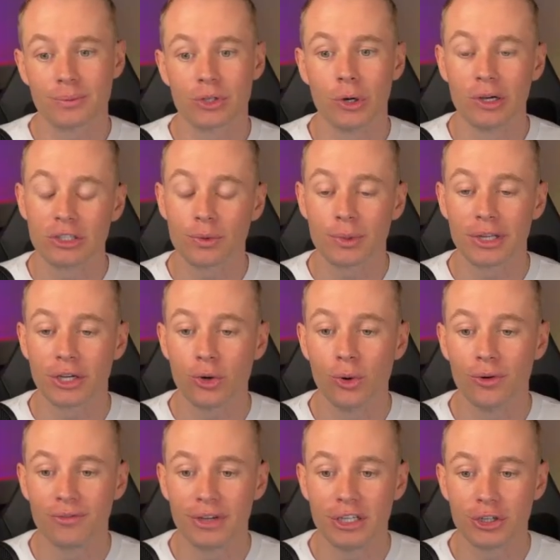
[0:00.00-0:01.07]
So it's a really cool
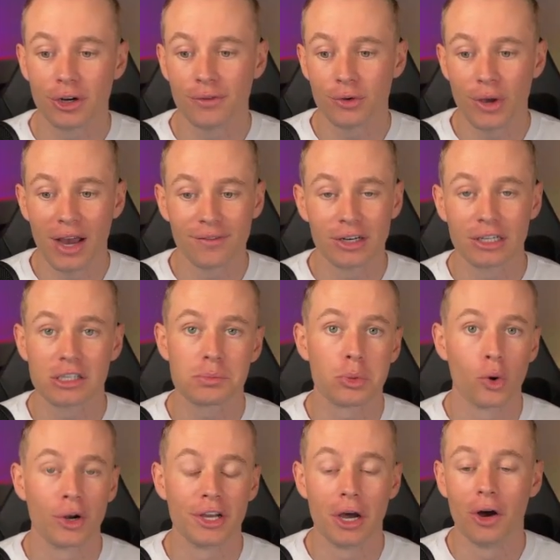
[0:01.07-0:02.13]
feature if you haven't
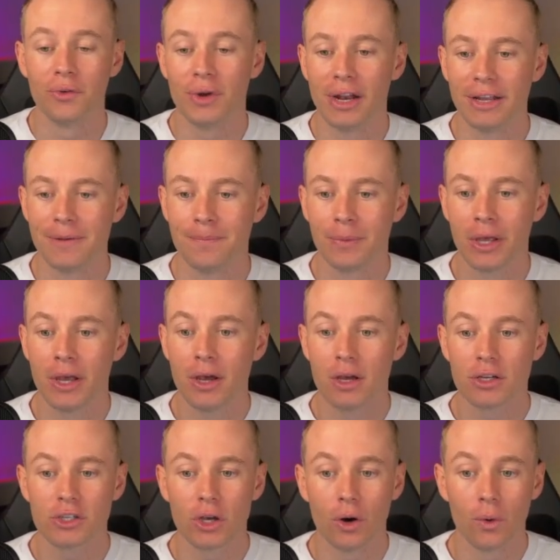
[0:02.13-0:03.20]
explored it already.
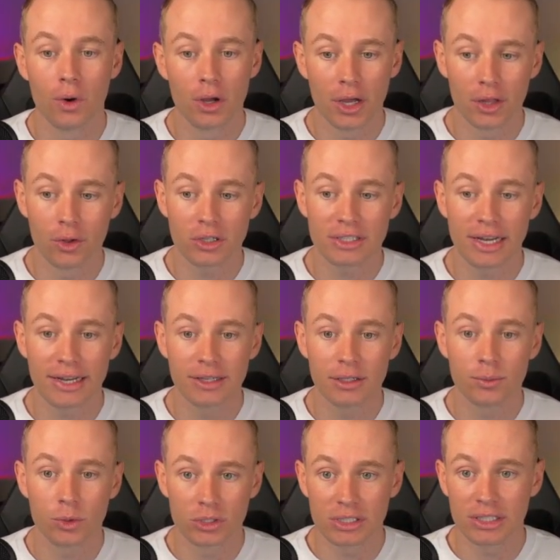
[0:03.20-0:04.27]
So it looks like it
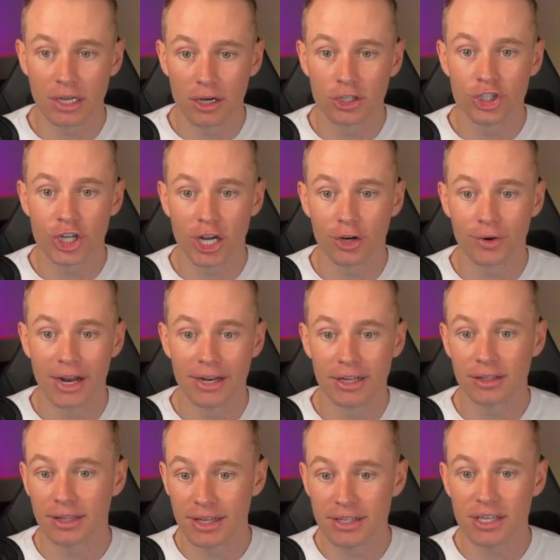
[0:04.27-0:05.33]
was done
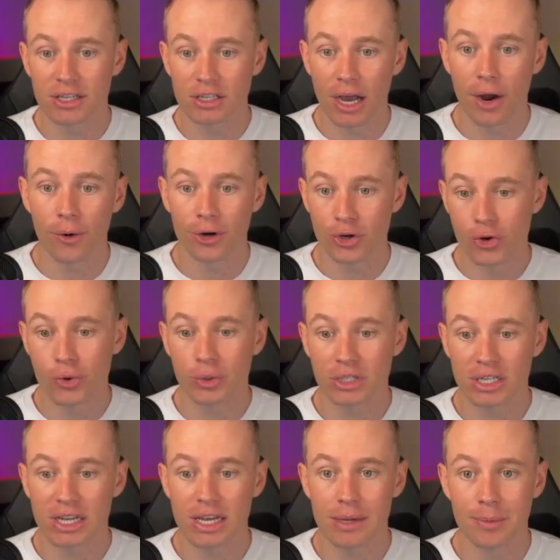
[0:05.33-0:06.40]
generating. This is our new
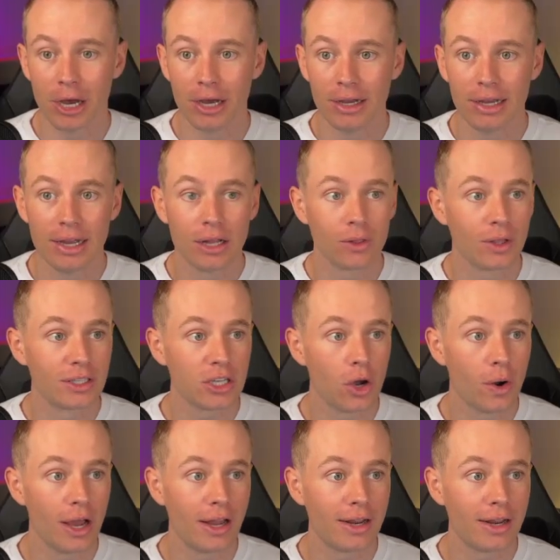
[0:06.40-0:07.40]
schema. Let's go ahead